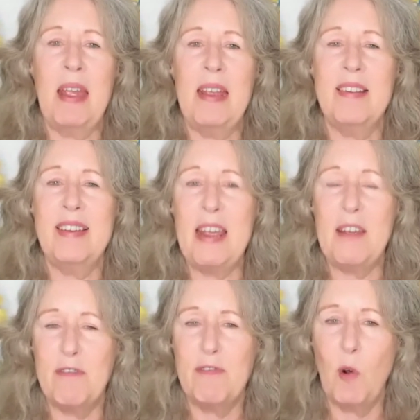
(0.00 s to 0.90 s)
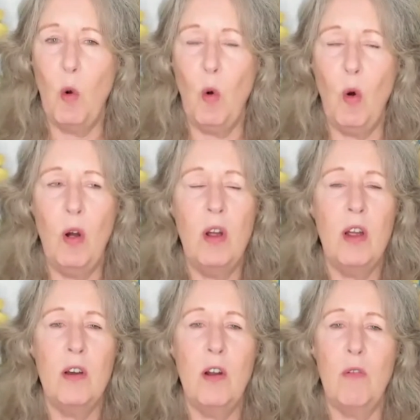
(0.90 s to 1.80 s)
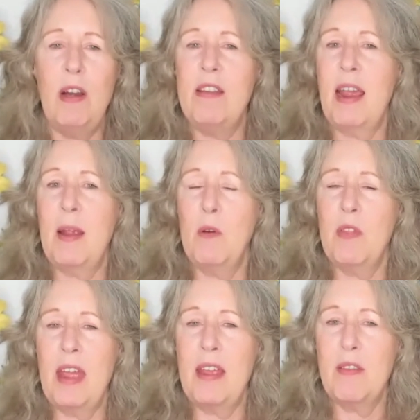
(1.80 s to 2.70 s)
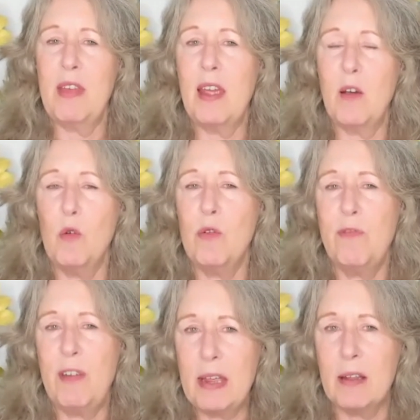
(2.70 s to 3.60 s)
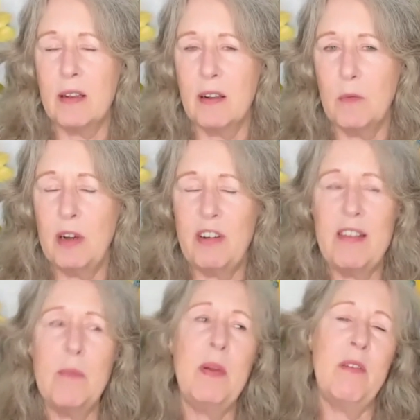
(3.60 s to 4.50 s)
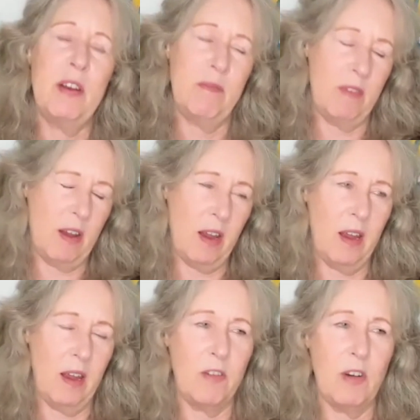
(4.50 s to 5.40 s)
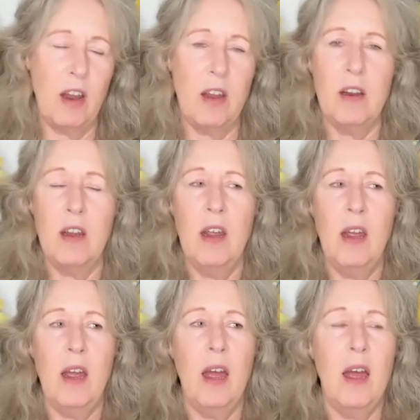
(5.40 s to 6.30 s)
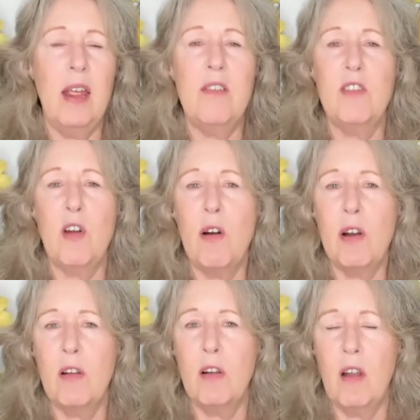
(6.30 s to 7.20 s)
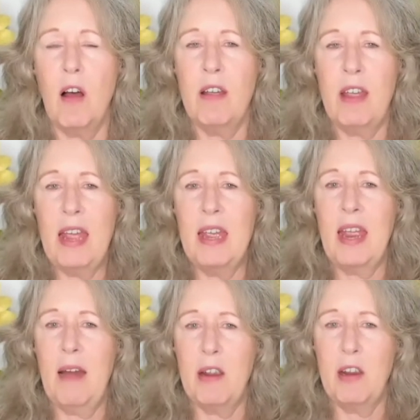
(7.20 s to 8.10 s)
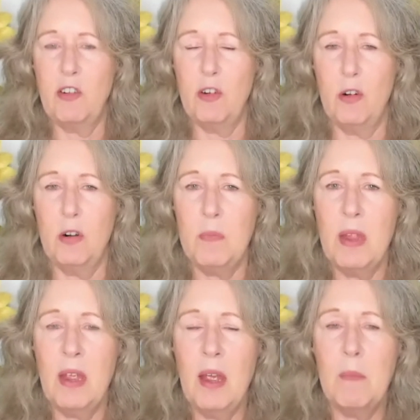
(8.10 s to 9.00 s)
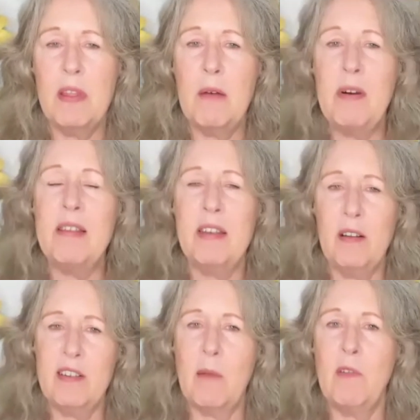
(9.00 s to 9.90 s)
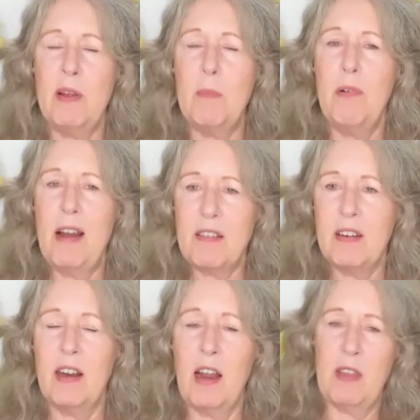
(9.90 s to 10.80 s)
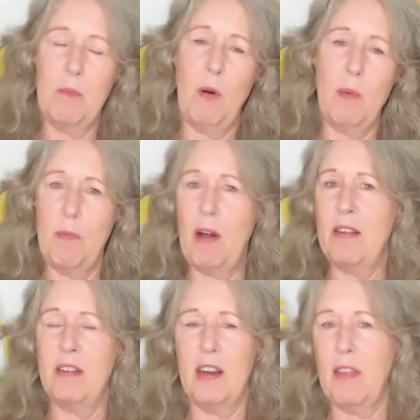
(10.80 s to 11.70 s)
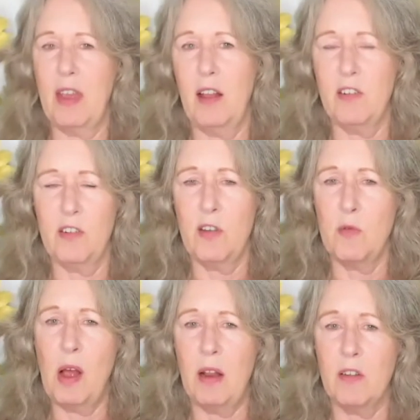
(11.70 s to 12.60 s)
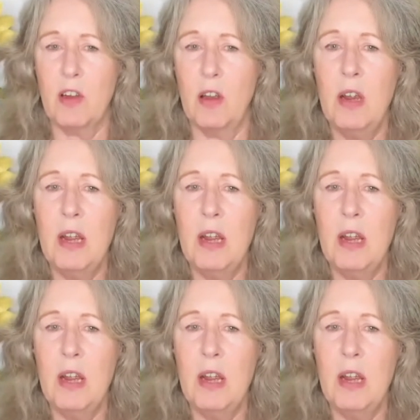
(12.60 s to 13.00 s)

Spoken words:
stiff or not really saying what they think or feel, which is a bit of a historical, archaic caricature, but there is still some of it present, and I think probably present in other cultures as well. So